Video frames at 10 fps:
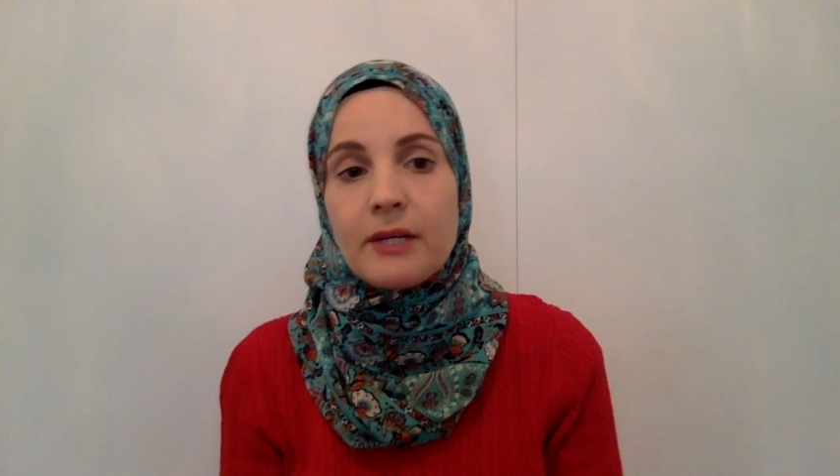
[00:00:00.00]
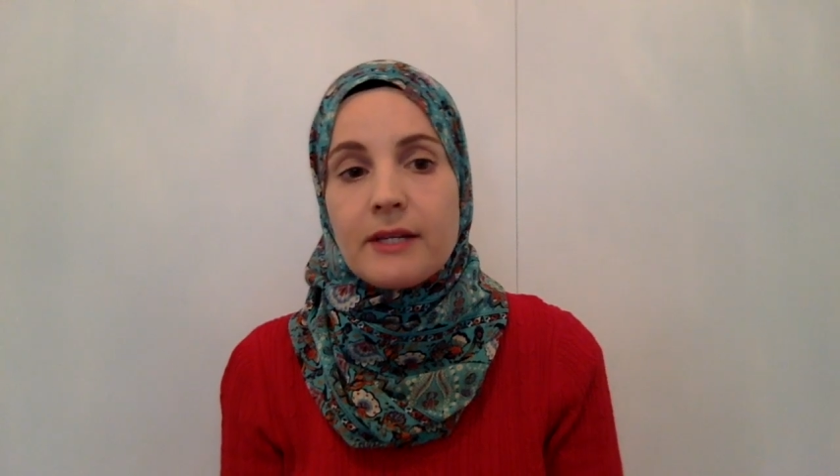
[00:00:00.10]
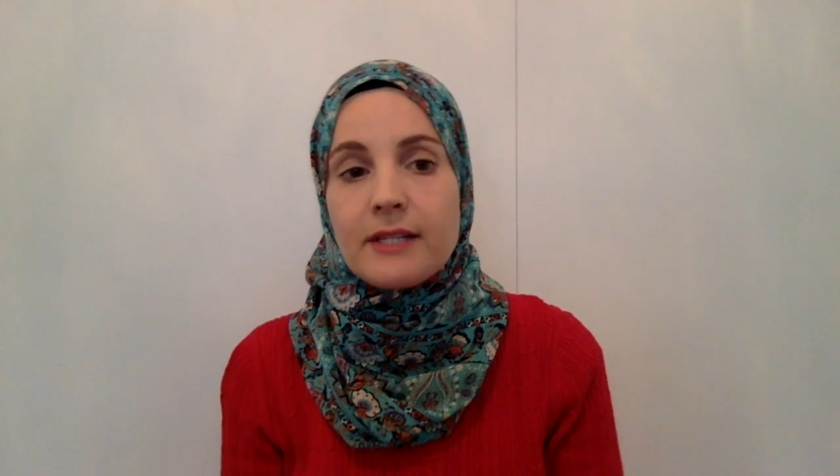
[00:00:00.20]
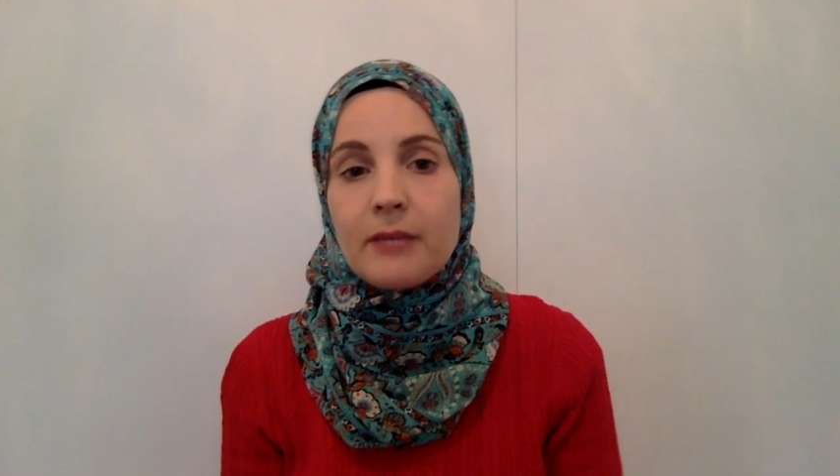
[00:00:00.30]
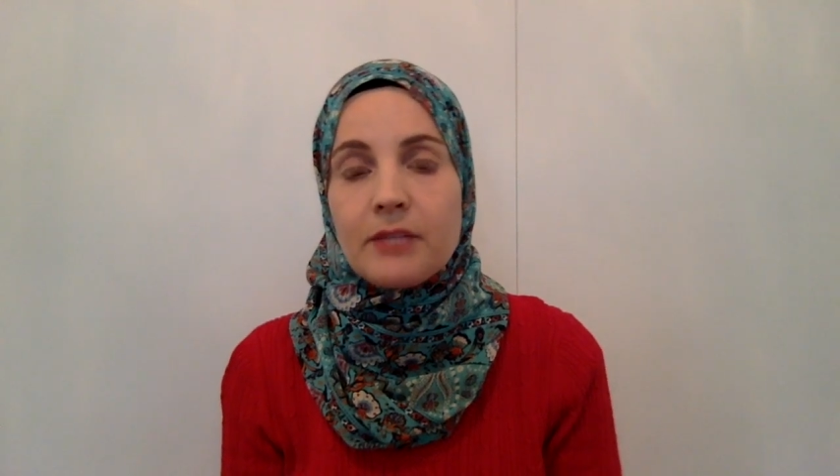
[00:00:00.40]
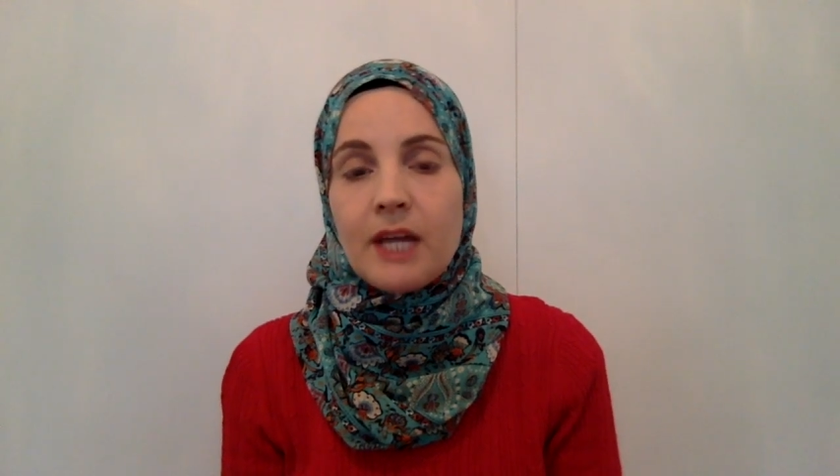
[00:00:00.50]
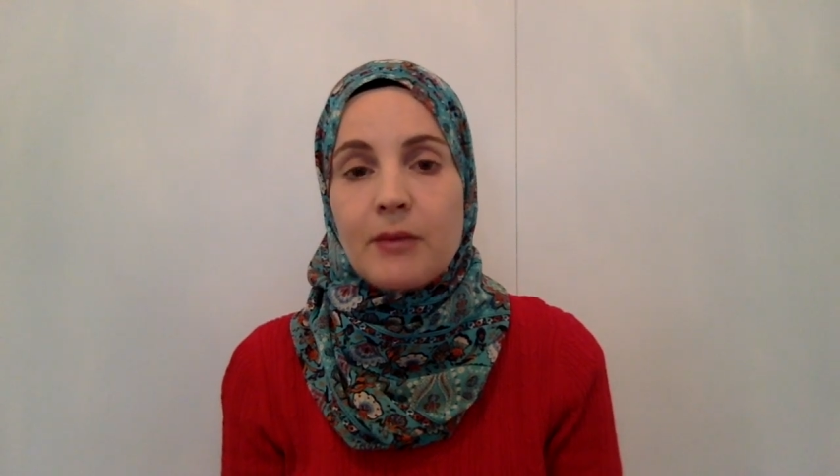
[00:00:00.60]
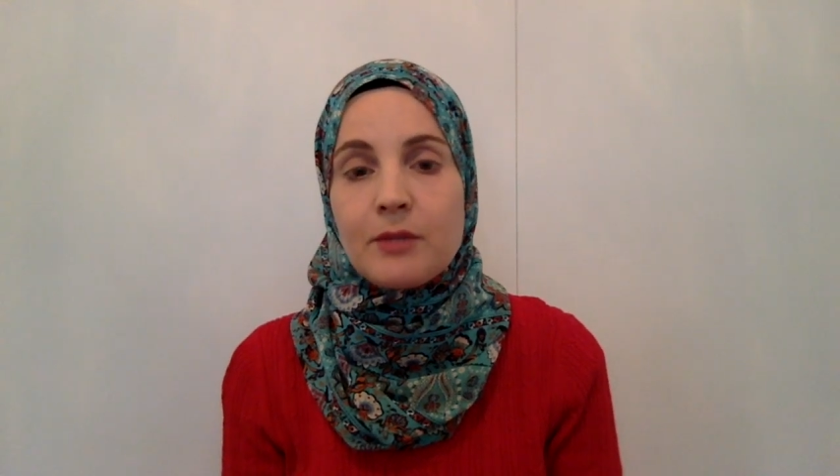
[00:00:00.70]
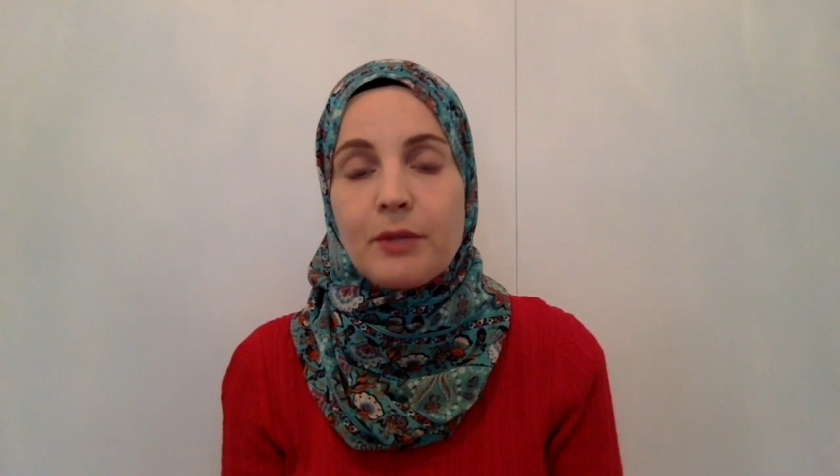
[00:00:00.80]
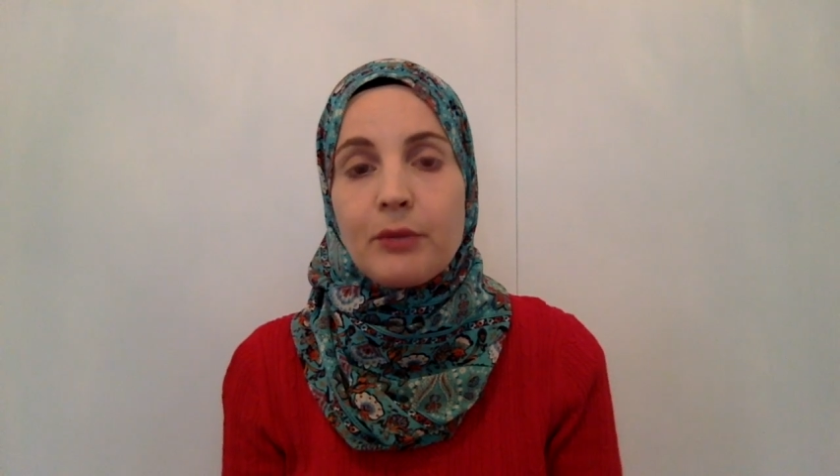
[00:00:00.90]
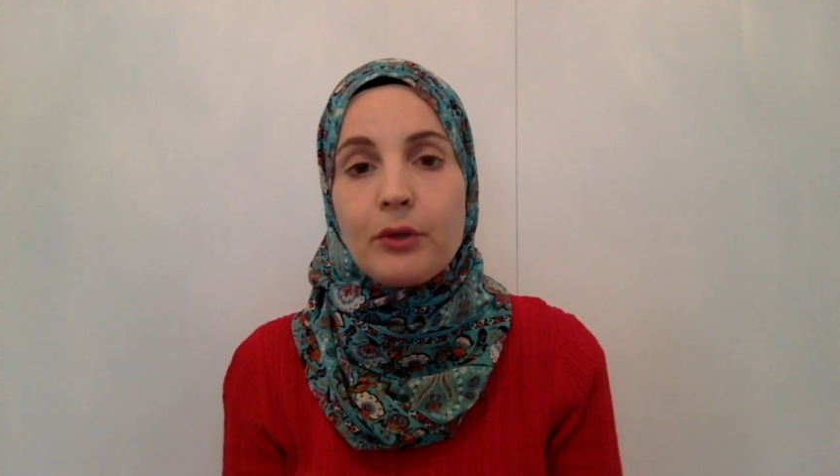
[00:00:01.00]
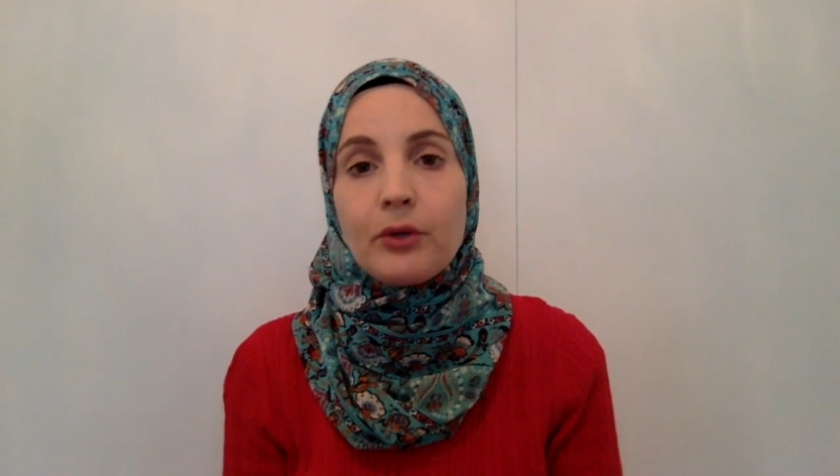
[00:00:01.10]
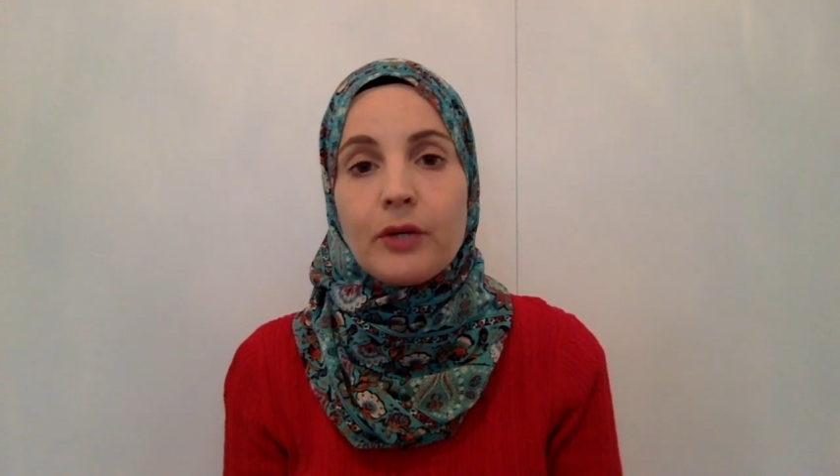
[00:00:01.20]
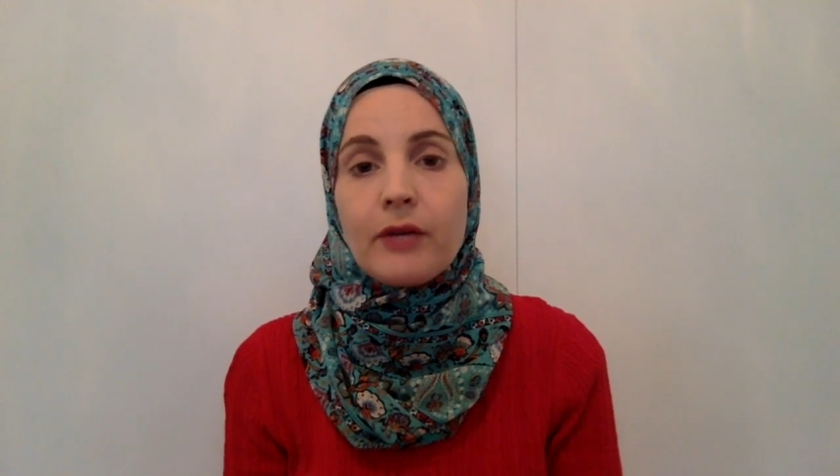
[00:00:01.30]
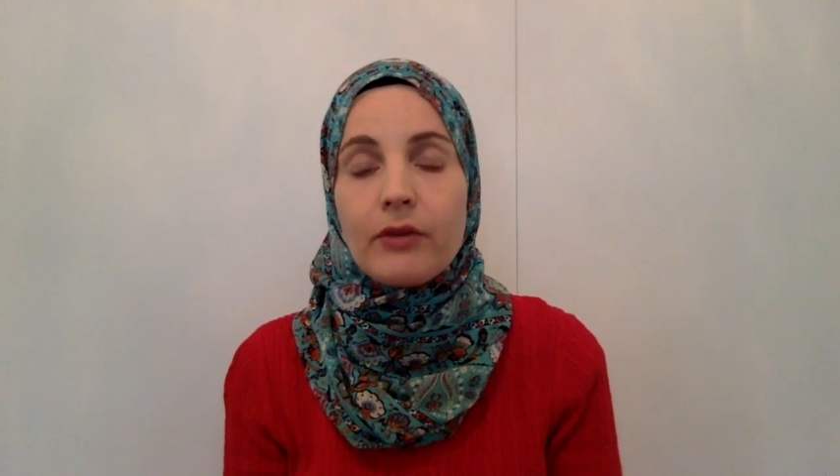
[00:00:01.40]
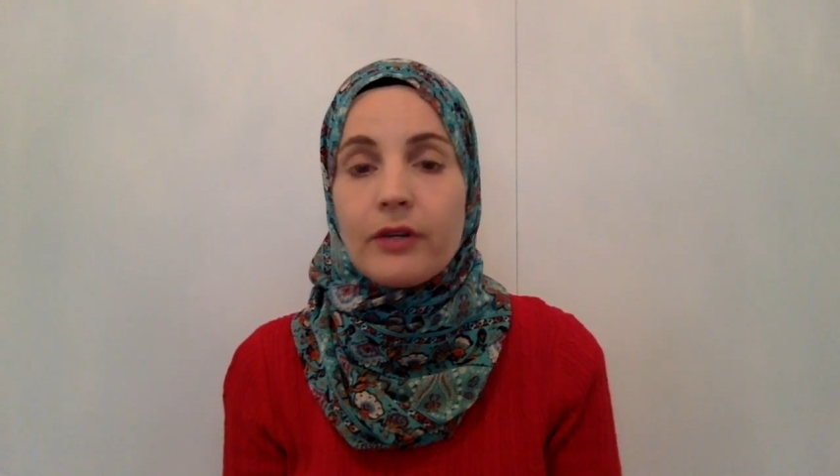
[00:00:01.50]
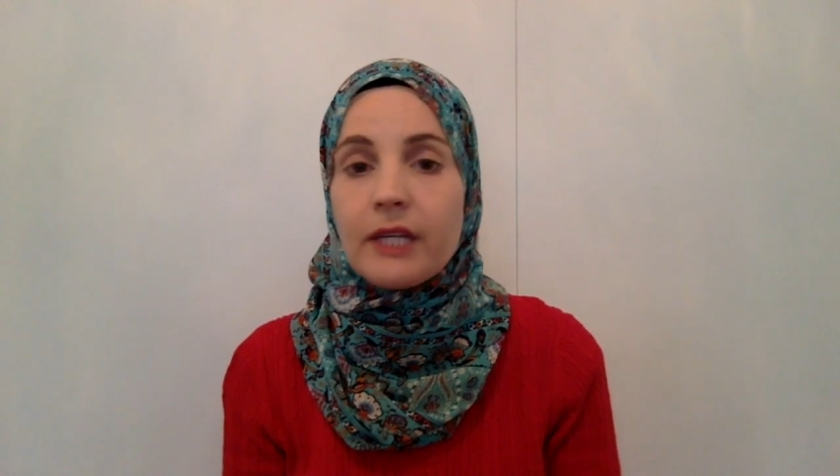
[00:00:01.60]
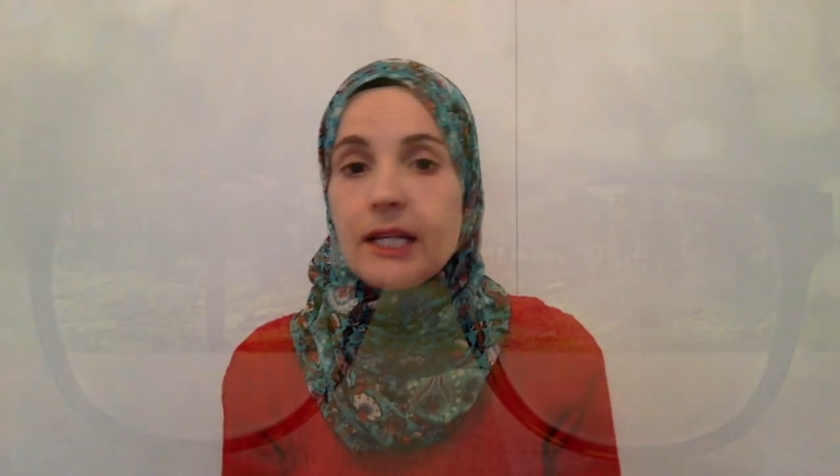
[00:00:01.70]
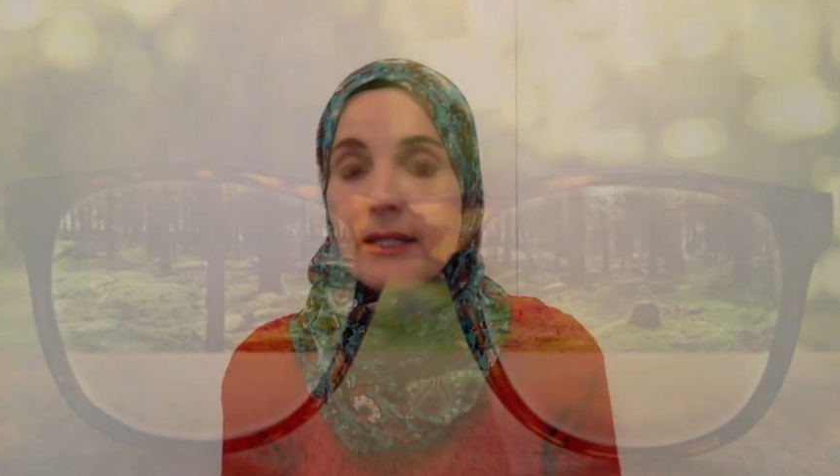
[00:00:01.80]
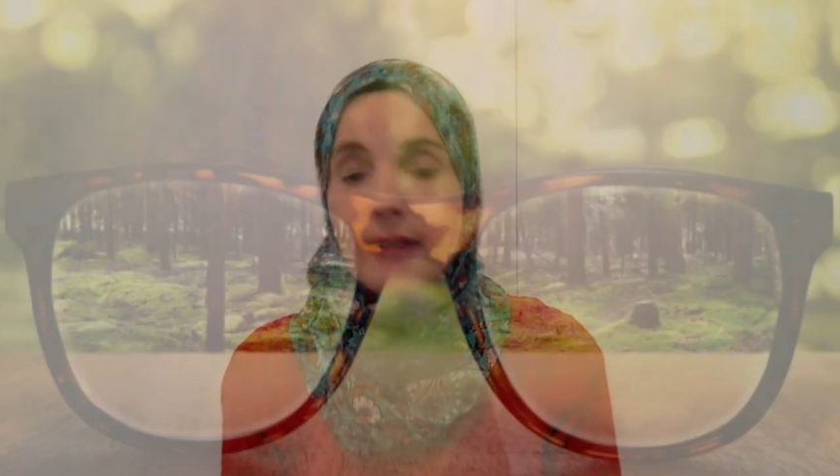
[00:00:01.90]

sometimes people who never needed